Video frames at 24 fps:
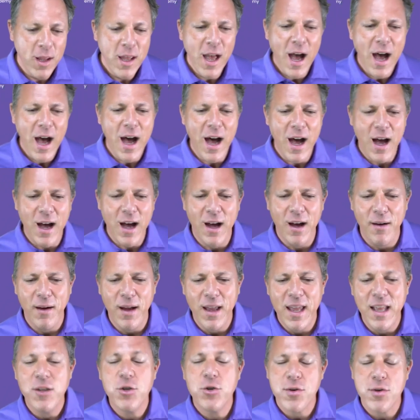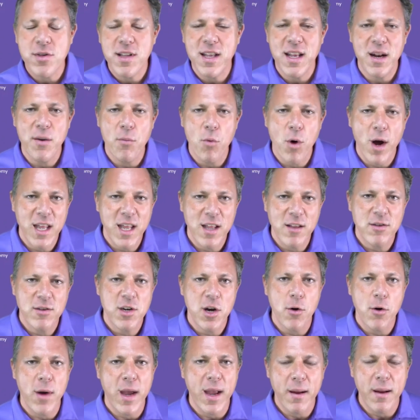uh, interested in what he's
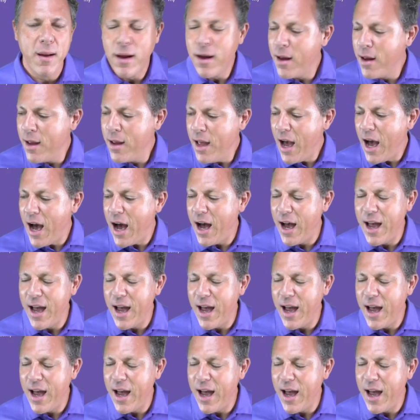doing uh,